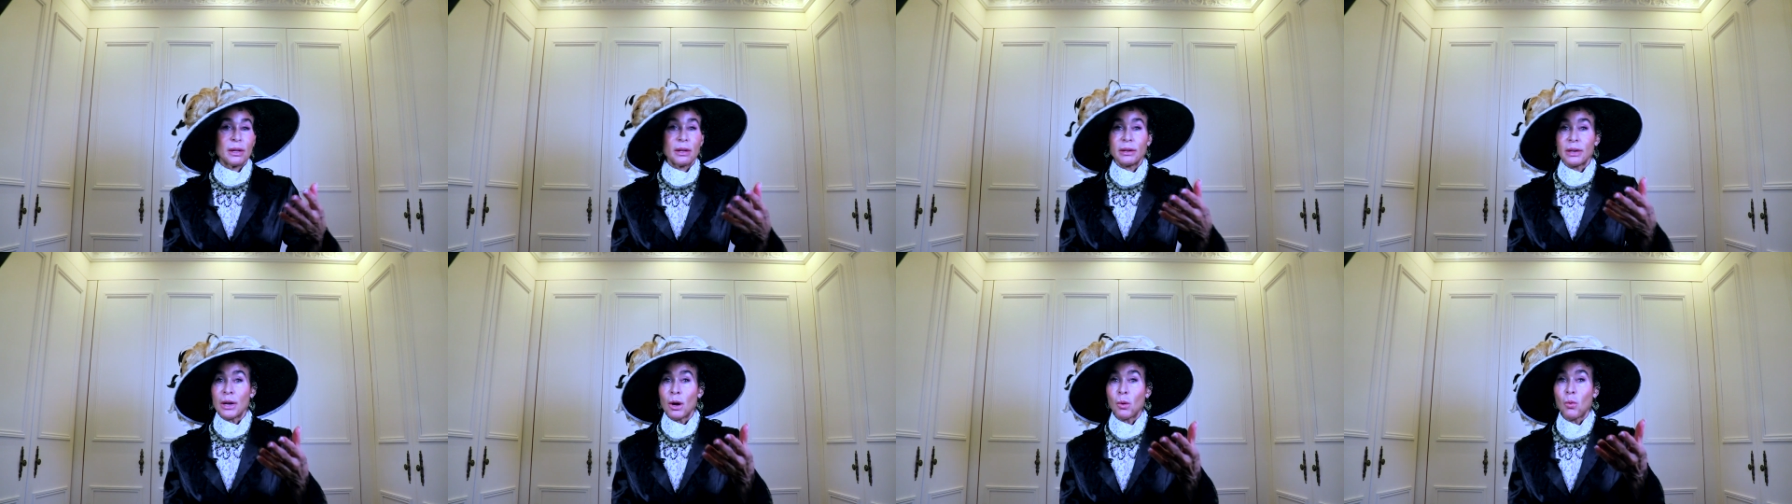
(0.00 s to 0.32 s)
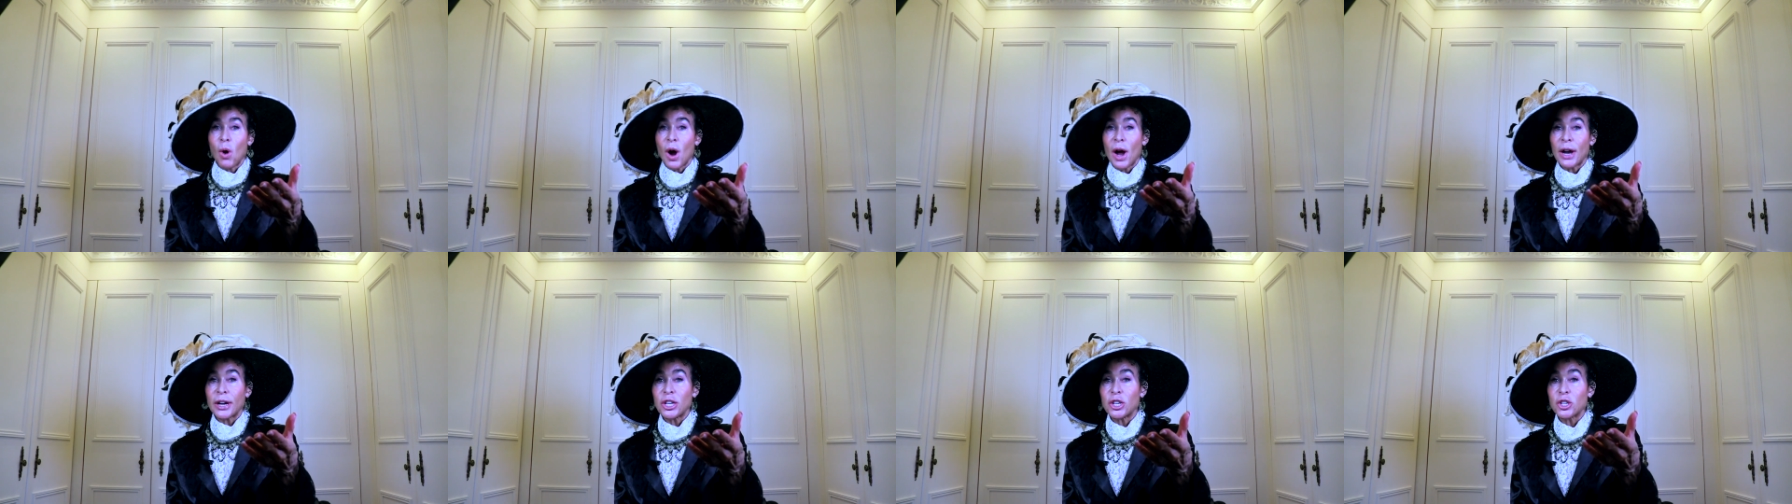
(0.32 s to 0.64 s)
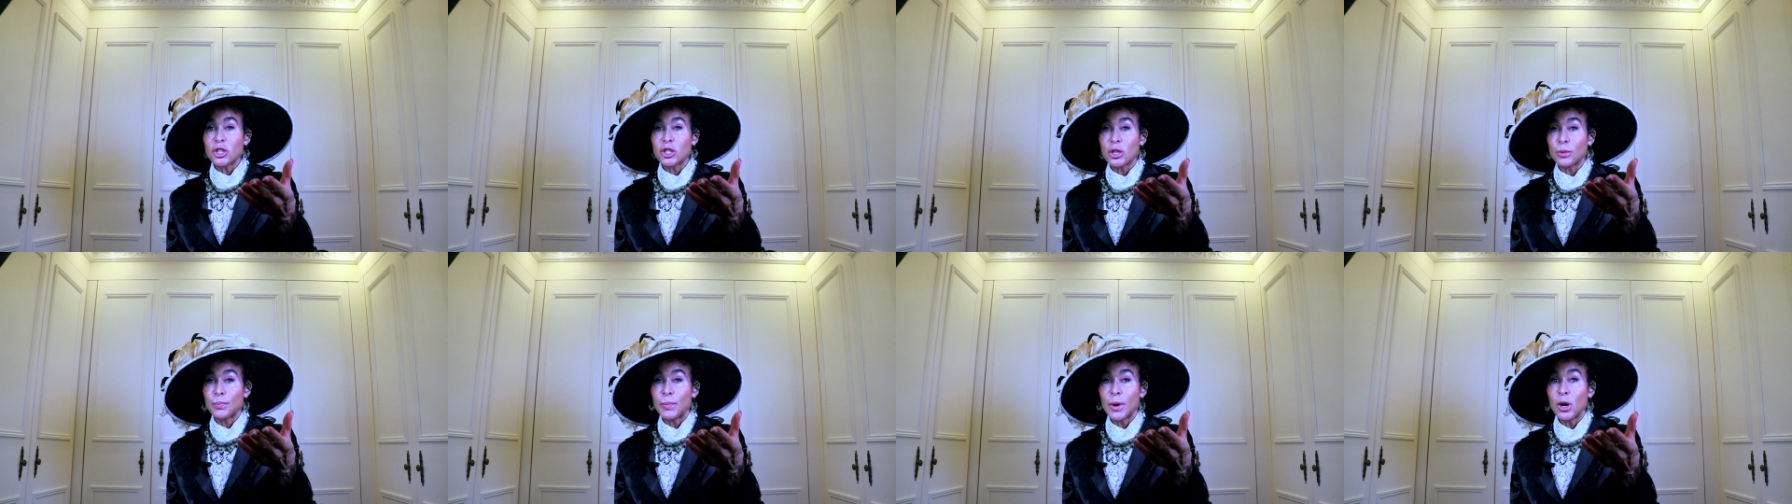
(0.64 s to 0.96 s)
Now, why do
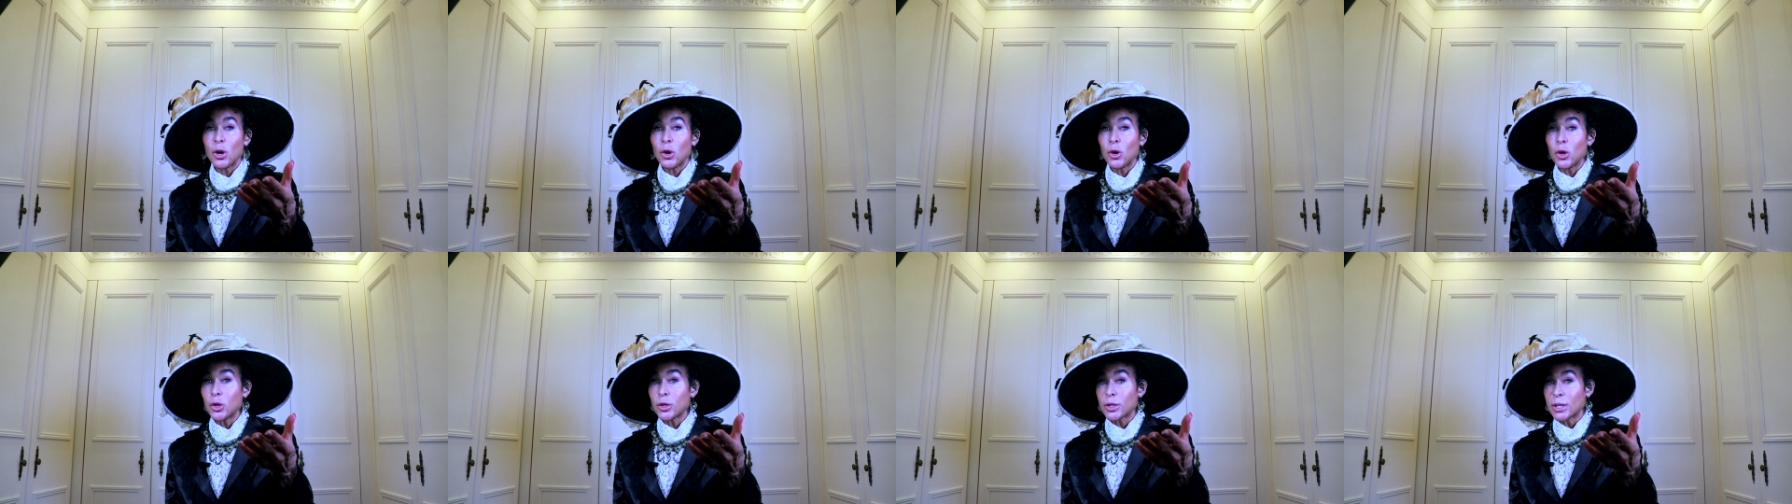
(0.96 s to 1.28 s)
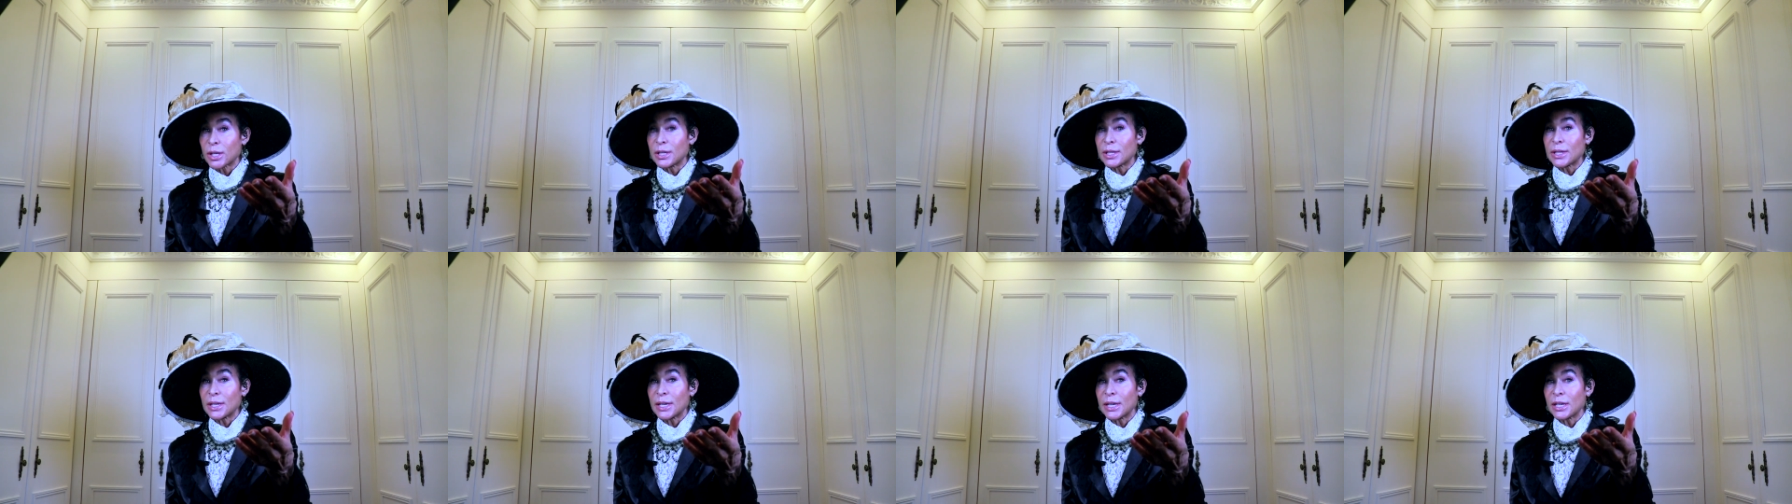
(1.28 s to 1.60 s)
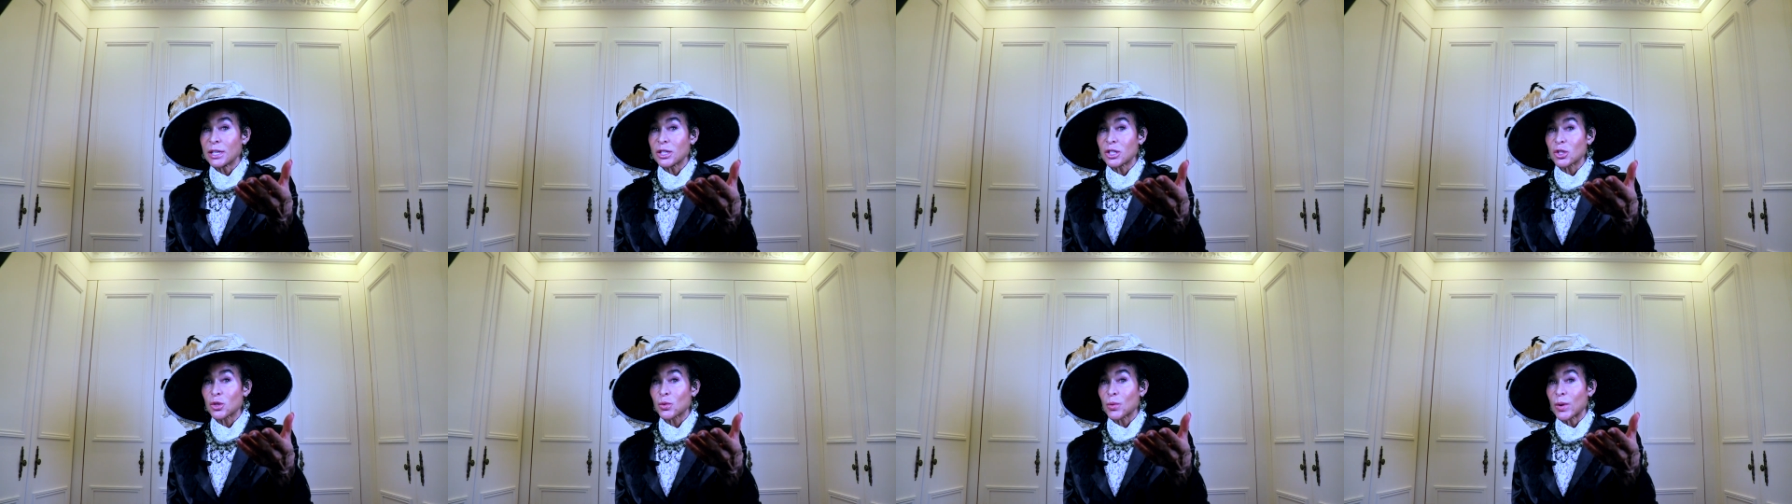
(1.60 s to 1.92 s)
you suppose
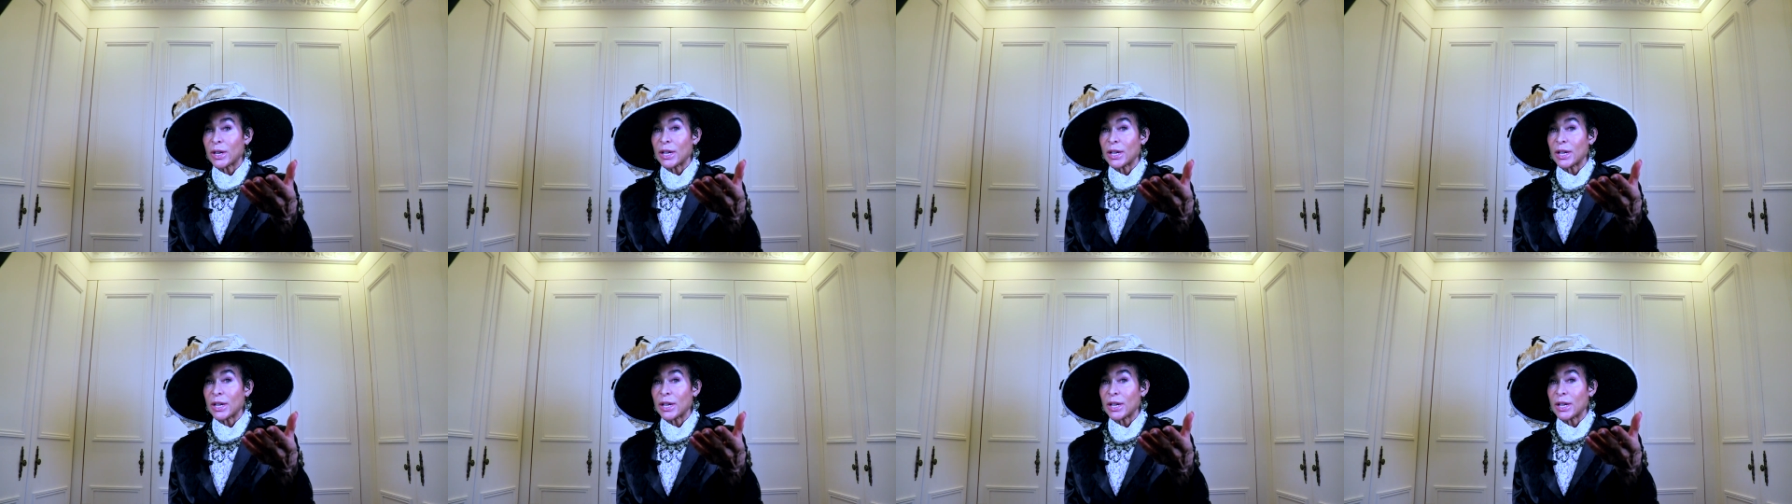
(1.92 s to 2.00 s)
intense